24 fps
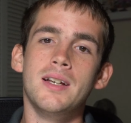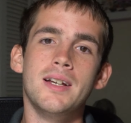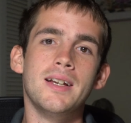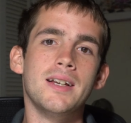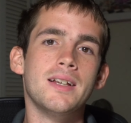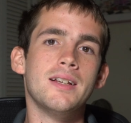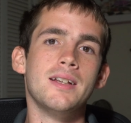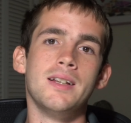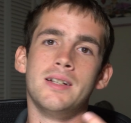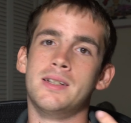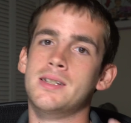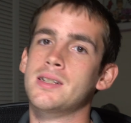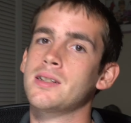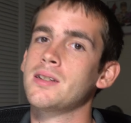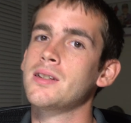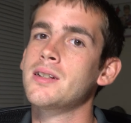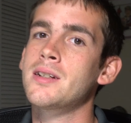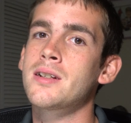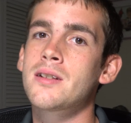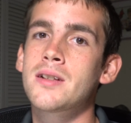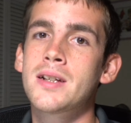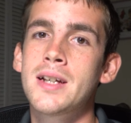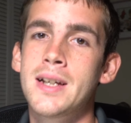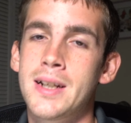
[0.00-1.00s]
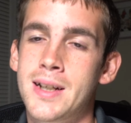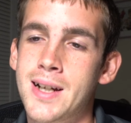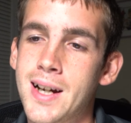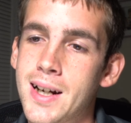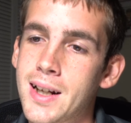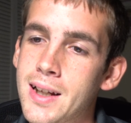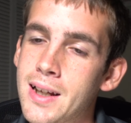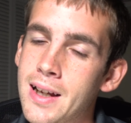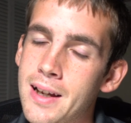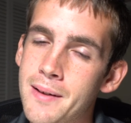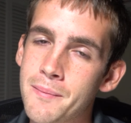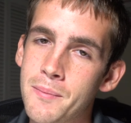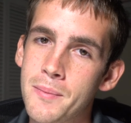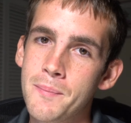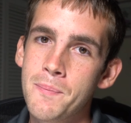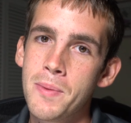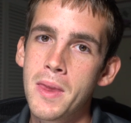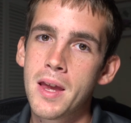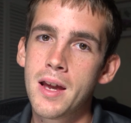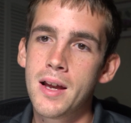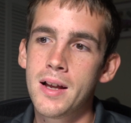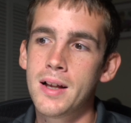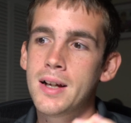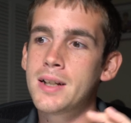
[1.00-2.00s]
It's literally it kind of get
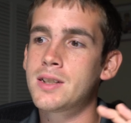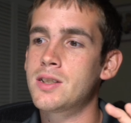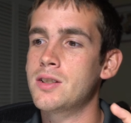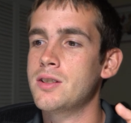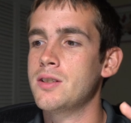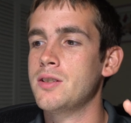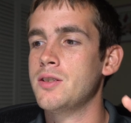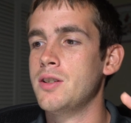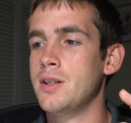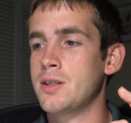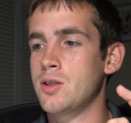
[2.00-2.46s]
it's